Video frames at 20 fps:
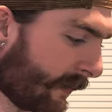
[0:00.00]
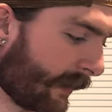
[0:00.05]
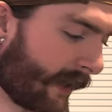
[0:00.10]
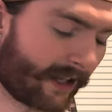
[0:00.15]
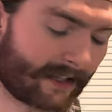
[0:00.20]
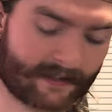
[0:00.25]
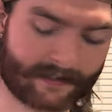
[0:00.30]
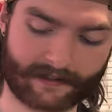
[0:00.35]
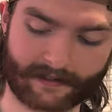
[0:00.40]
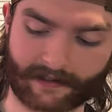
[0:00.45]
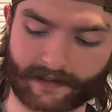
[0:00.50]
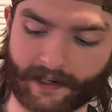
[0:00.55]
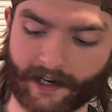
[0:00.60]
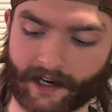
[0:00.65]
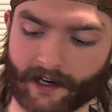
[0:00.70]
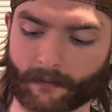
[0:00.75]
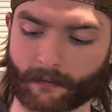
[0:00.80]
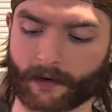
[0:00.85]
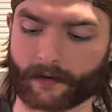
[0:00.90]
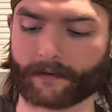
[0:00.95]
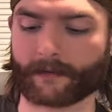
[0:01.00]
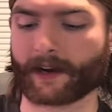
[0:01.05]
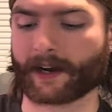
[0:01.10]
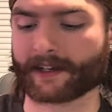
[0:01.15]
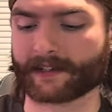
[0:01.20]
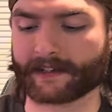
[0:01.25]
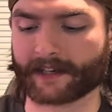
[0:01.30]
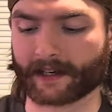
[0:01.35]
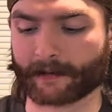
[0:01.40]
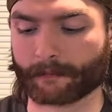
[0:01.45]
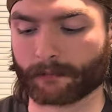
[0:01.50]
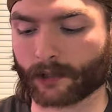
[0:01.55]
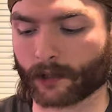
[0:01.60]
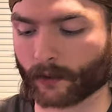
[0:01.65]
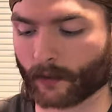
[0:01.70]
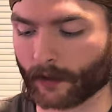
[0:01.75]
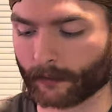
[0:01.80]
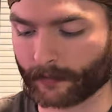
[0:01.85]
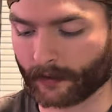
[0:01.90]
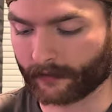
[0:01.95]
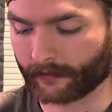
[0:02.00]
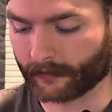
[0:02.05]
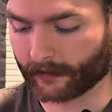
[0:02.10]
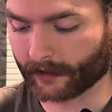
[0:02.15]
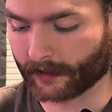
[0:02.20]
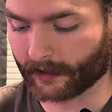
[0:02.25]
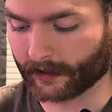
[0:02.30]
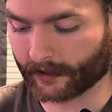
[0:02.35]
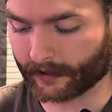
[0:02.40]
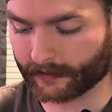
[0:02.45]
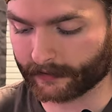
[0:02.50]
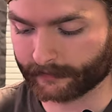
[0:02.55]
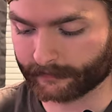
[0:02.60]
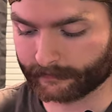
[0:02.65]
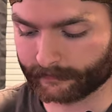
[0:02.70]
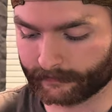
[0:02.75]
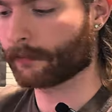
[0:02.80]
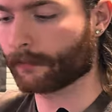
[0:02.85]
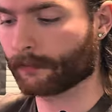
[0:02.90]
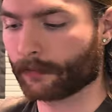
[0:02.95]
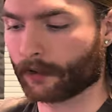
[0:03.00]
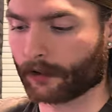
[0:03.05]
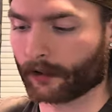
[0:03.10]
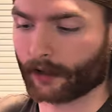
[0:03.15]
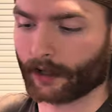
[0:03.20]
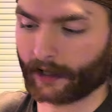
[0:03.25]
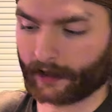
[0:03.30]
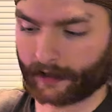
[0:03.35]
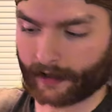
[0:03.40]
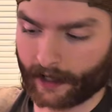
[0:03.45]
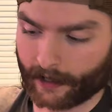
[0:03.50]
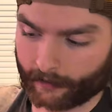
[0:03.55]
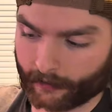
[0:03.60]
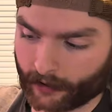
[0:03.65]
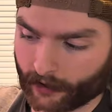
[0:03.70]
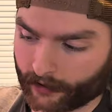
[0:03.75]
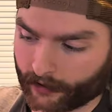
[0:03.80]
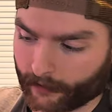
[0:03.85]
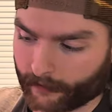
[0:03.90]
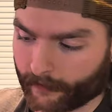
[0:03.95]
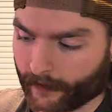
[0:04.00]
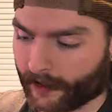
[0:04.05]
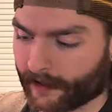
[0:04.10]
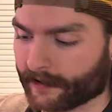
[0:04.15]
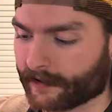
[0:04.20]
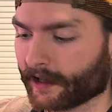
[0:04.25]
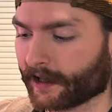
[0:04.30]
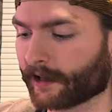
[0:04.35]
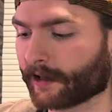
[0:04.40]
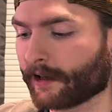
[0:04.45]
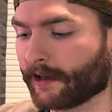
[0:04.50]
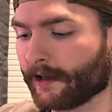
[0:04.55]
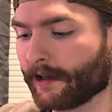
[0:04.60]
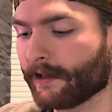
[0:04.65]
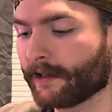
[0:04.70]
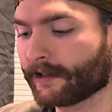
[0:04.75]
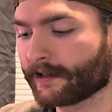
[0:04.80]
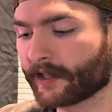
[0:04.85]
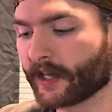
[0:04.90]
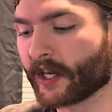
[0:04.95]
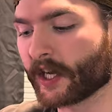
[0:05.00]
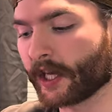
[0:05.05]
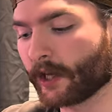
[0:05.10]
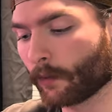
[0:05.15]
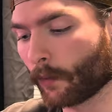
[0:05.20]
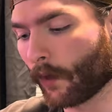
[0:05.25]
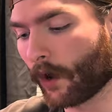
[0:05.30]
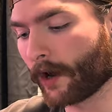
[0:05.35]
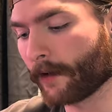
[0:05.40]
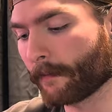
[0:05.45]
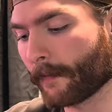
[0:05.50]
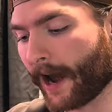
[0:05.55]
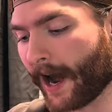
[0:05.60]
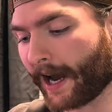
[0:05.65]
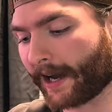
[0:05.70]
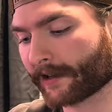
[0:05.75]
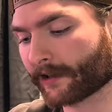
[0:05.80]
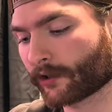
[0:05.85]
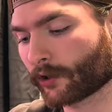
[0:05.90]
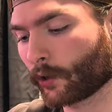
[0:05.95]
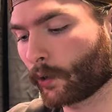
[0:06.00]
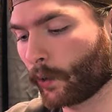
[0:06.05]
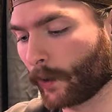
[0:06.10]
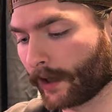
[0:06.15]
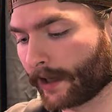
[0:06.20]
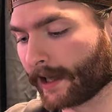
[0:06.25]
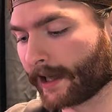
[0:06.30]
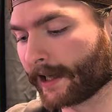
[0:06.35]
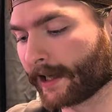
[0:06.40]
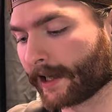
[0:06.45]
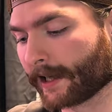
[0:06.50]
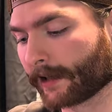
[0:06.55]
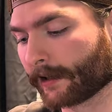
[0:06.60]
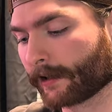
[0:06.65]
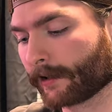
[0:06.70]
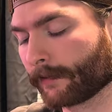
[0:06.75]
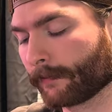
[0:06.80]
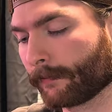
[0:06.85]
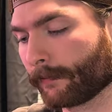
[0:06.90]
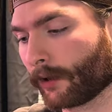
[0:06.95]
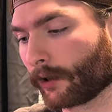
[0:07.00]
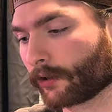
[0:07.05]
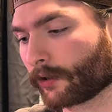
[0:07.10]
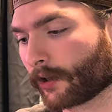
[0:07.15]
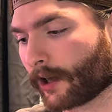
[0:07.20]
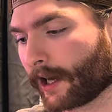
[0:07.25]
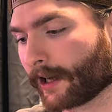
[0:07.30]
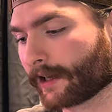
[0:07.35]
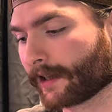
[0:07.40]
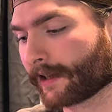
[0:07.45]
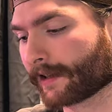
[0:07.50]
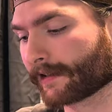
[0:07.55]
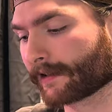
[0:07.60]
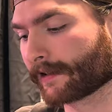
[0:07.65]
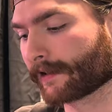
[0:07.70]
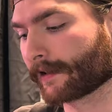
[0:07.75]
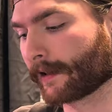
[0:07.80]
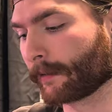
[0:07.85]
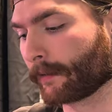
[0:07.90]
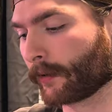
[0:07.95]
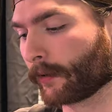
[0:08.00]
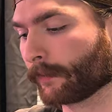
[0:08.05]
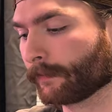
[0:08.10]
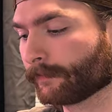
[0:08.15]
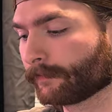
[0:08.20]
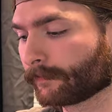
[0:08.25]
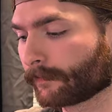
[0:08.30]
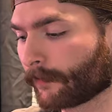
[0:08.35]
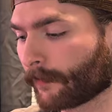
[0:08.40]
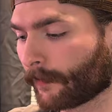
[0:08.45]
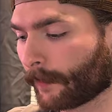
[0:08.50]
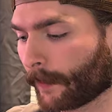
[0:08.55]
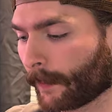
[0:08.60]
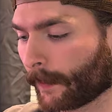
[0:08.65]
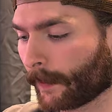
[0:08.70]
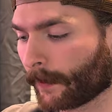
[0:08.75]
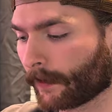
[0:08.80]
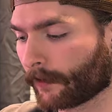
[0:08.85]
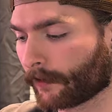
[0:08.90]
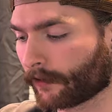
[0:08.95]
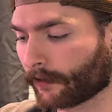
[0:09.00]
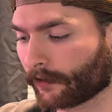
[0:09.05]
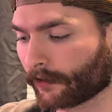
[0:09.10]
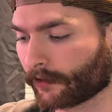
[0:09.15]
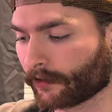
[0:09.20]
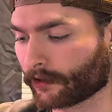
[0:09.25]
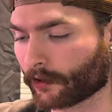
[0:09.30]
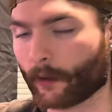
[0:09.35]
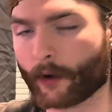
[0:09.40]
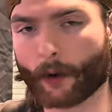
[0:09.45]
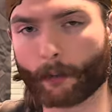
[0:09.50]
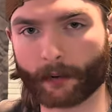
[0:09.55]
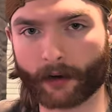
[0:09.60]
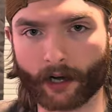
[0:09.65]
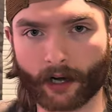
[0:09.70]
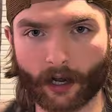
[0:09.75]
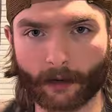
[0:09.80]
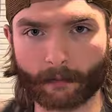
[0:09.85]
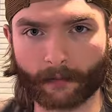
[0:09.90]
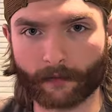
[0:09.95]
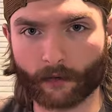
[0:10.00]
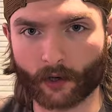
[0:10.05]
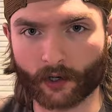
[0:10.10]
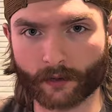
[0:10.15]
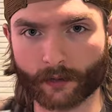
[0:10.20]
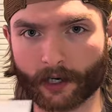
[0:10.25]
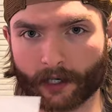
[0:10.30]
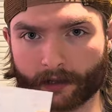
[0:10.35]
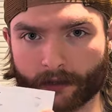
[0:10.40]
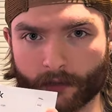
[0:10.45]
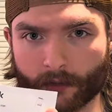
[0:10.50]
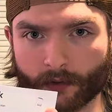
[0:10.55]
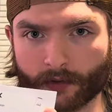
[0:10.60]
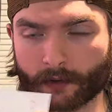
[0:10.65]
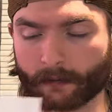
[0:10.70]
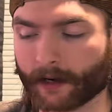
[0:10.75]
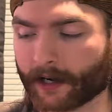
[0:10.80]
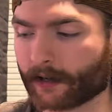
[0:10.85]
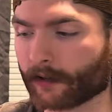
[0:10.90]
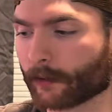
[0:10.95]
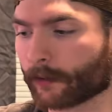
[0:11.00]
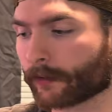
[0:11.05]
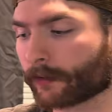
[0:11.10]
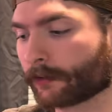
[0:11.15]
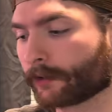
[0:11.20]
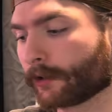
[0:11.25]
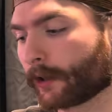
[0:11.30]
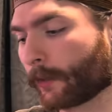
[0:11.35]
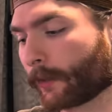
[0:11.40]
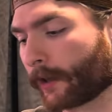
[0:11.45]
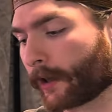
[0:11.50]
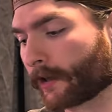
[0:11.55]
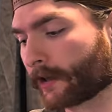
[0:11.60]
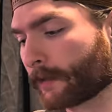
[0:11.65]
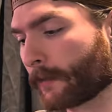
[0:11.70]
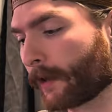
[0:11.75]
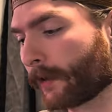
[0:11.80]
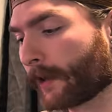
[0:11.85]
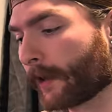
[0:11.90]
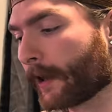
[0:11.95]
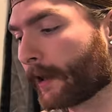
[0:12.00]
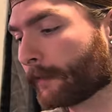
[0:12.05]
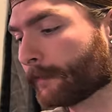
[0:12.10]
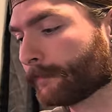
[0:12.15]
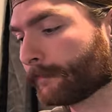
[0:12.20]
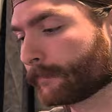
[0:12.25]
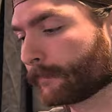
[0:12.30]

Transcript: That's kind of where Fanttik blew up, I feel like. But like that, we got the Fanttik T1 Max quick eating, build your ideas, 7. So we open it up. Of course, we got the user manual. No one cares about that.